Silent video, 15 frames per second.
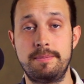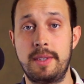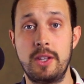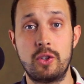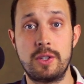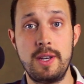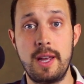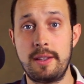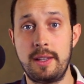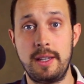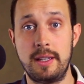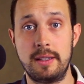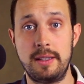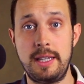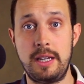there's
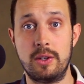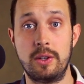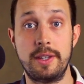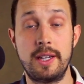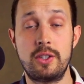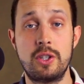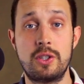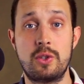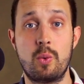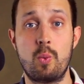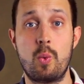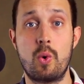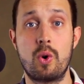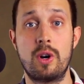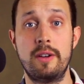nothing illegal. That's just a
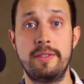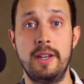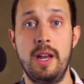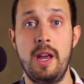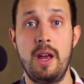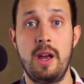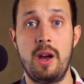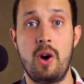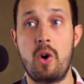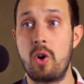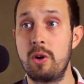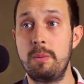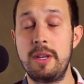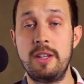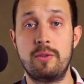war of an
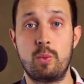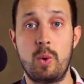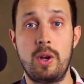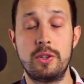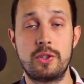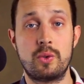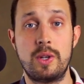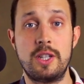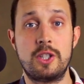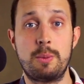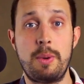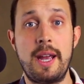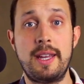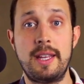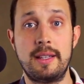army of Wall Street
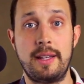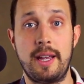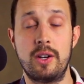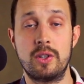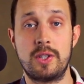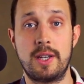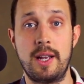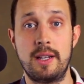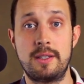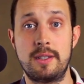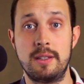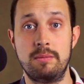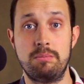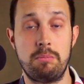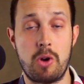speculators against
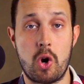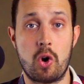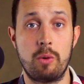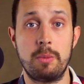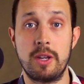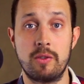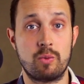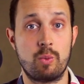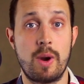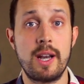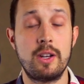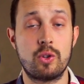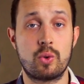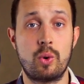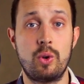an army of
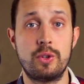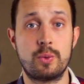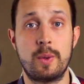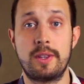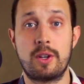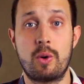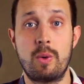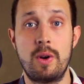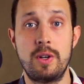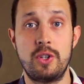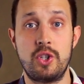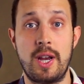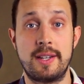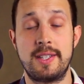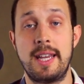Reddit trolls with Corona
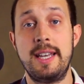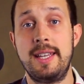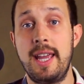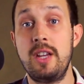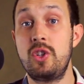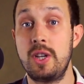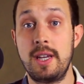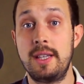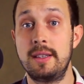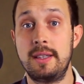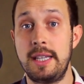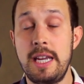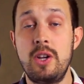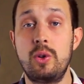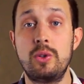checks engaging in
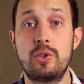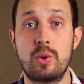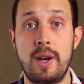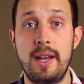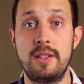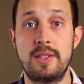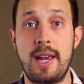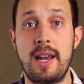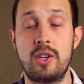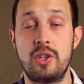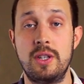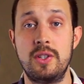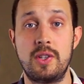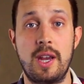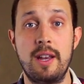legal
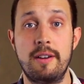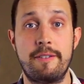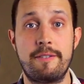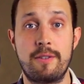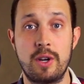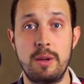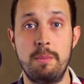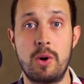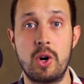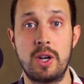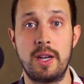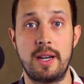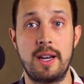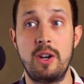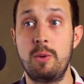transactions in a free
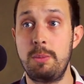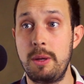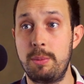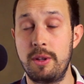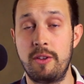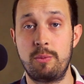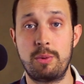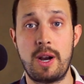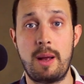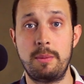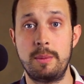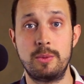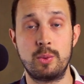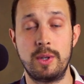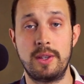market. I know people have
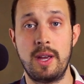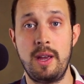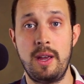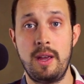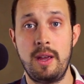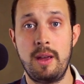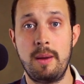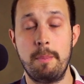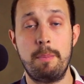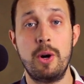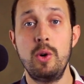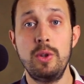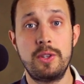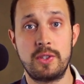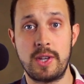problems with
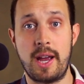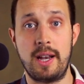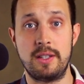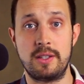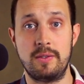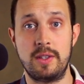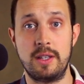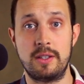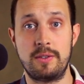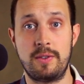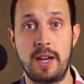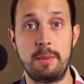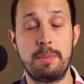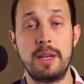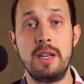both sides of this
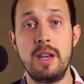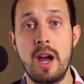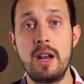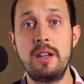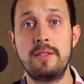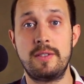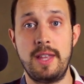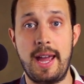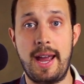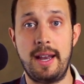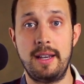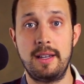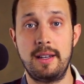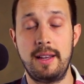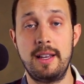fight, but none of
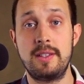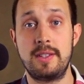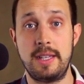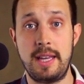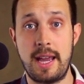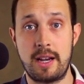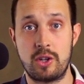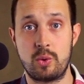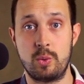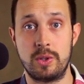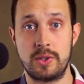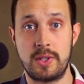that is the actual